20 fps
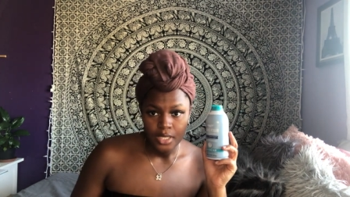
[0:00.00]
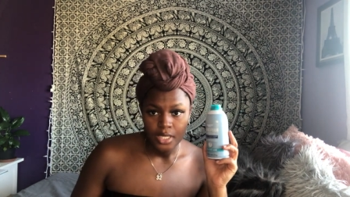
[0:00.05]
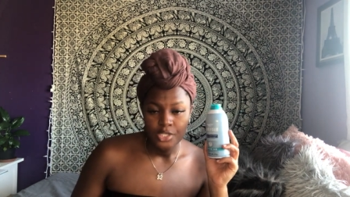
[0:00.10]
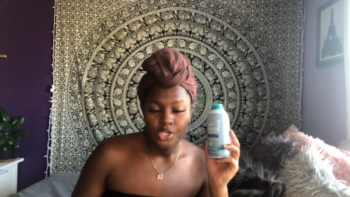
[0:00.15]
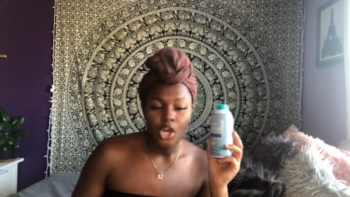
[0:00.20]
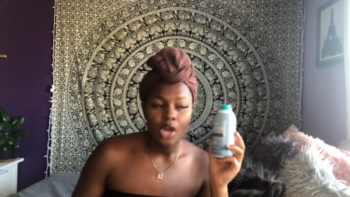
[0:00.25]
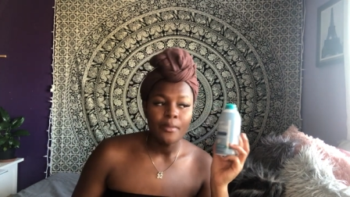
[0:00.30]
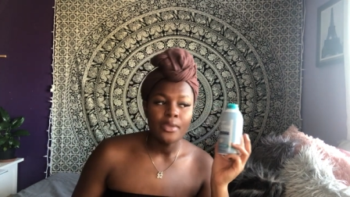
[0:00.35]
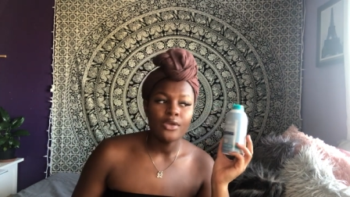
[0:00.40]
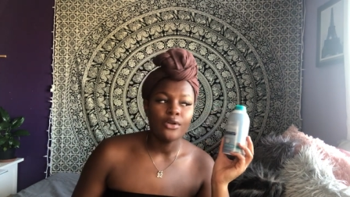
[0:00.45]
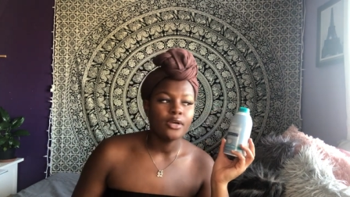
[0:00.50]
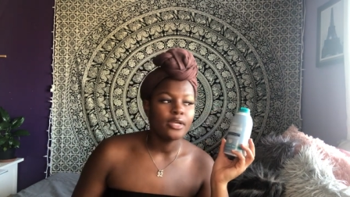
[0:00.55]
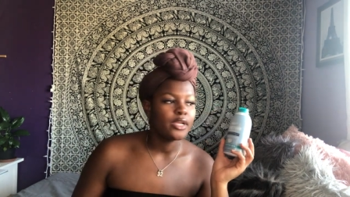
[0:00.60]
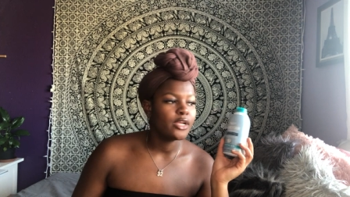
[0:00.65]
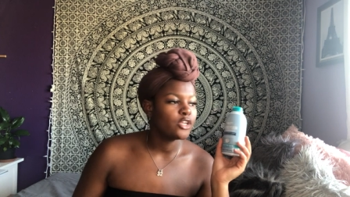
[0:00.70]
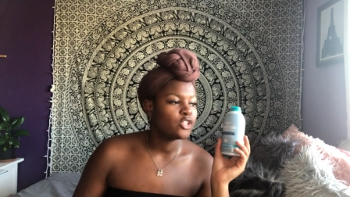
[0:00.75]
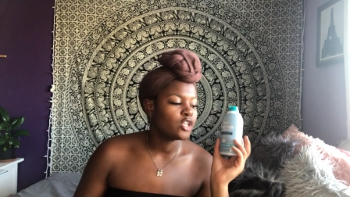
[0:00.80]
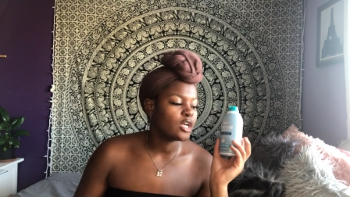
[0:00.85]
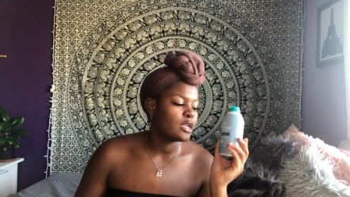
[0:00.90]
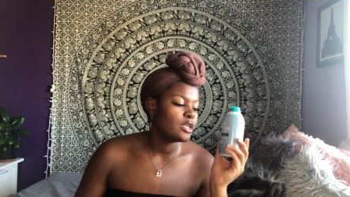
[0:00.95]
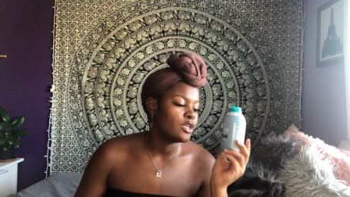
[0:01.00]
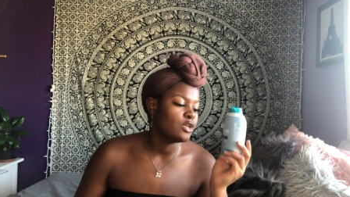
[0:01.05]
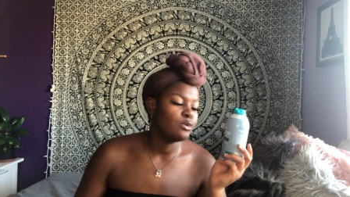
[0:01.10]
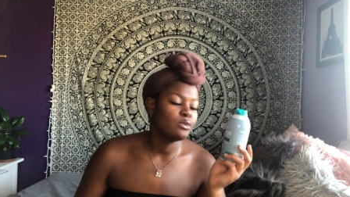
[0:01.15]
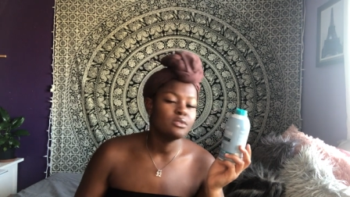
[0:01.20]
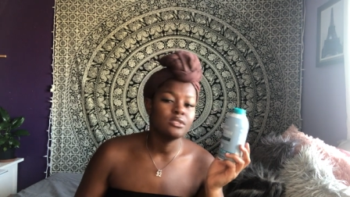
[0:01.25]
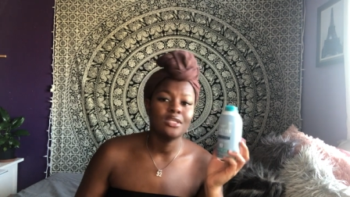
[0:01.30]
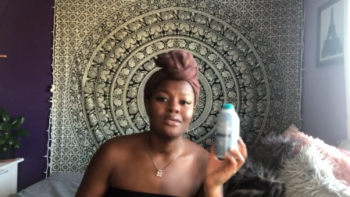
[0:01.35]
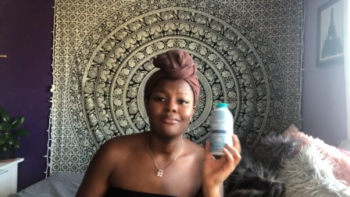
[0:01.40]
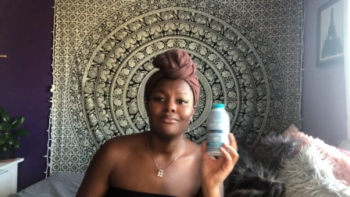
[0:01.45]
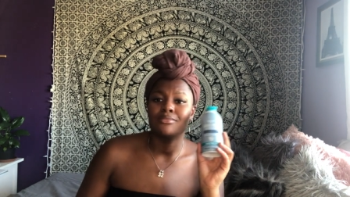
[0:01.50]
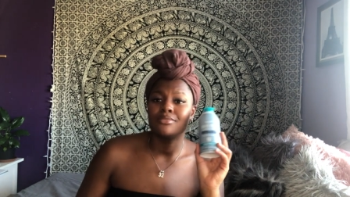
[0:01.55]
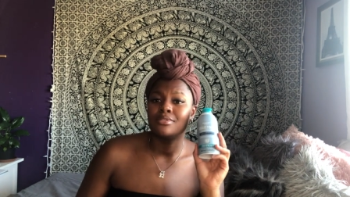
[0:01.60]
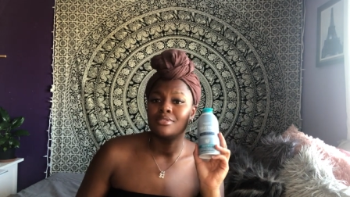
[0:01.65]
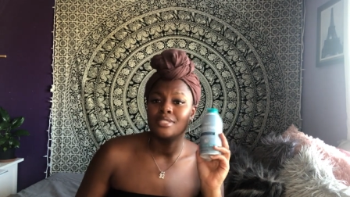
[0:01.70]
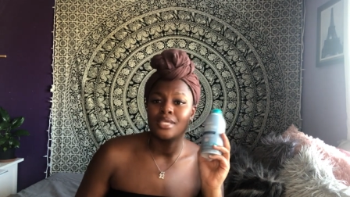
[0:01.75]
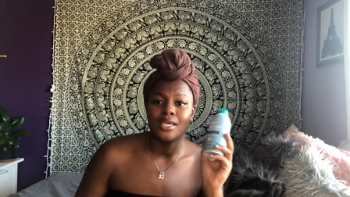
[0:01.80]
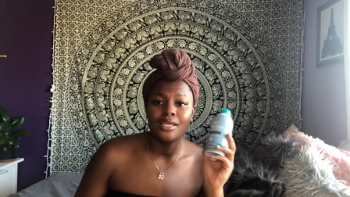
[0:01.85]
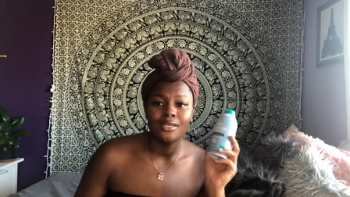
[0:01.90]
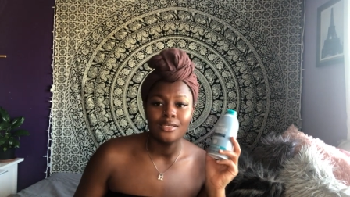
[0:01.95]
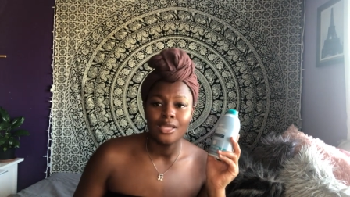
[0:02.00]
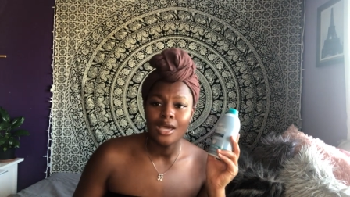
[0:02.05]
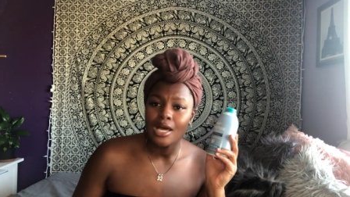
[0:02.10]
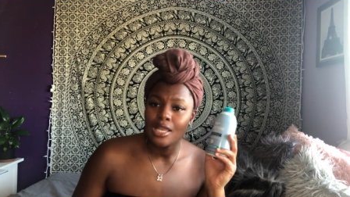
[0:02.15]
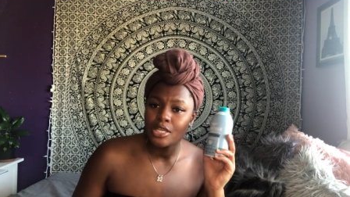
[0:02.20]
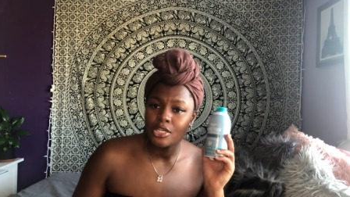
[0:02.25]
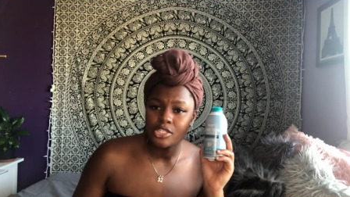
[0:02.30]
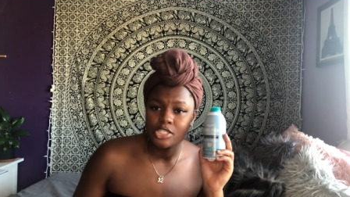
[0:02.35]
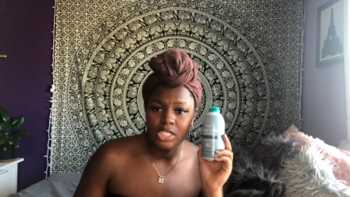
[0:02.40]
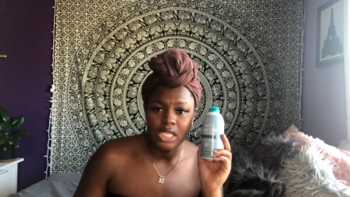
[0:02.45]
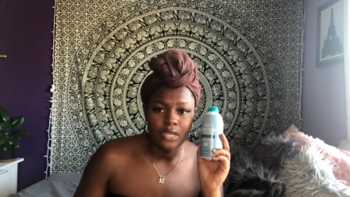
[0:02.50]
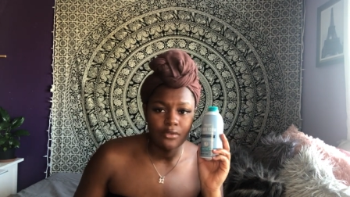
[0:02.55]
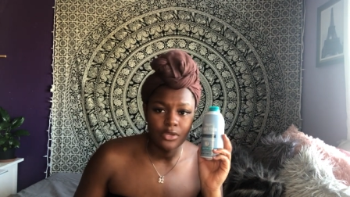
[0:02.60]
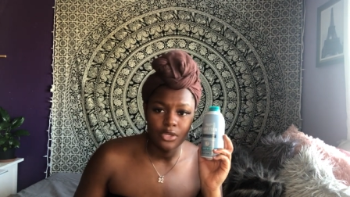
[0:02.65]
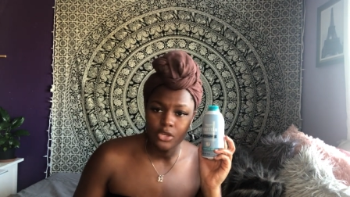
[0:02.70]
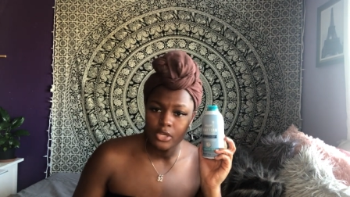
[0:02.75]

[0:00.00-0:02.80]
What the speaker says: Y'all be on here trying to use them $10 shaving